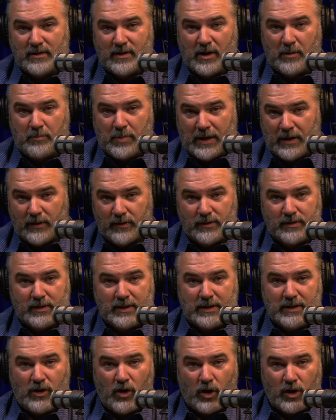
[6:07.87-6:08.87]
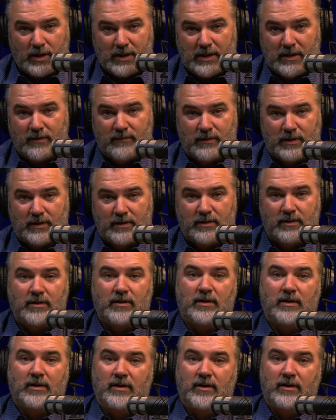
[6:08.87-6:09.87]
apparently are given,
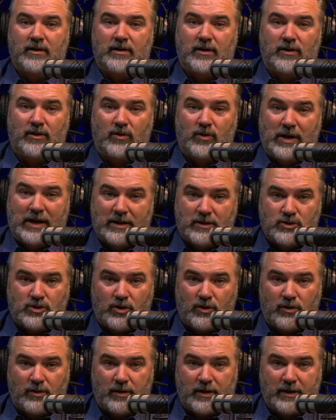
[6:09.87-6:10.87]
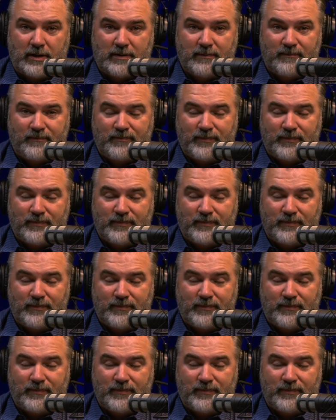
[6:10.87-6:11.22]
you know, internally.